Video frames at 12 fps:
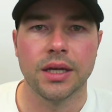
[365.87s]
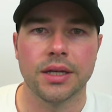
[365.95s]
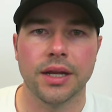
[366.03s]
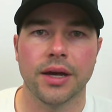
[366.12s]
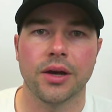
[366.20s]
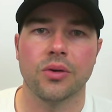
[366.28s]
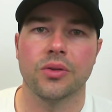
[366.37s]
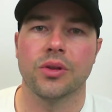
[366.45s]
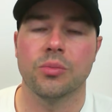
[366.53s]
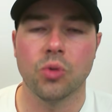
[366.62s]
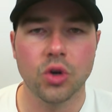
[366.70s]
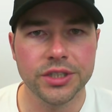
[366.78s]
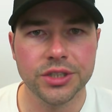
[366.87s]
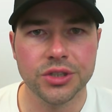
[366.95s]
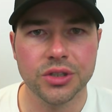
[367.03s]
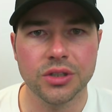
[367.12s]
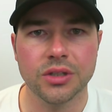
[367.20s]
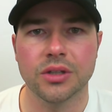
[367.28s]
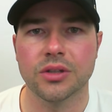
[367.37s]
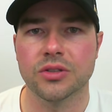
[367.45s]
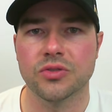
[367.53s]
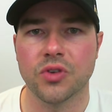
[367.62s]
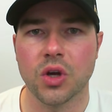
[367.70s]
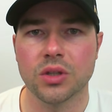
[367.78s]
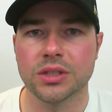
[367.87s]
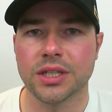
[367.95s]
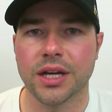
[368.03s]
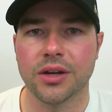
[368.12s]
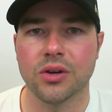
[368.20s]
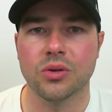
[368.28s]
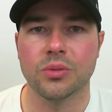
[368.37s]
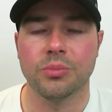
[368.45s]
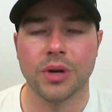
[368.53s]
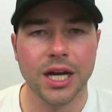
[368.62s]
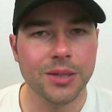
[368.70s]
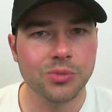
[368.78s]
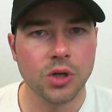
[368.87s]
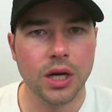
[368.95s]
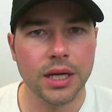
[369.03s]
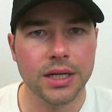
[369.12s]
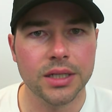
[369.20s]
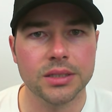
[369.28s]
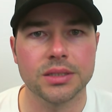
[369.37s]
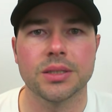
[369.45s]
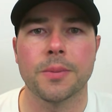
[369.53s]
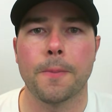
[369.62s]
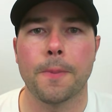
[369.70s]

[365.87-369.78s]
Now, the moisture, those volatile byproducts,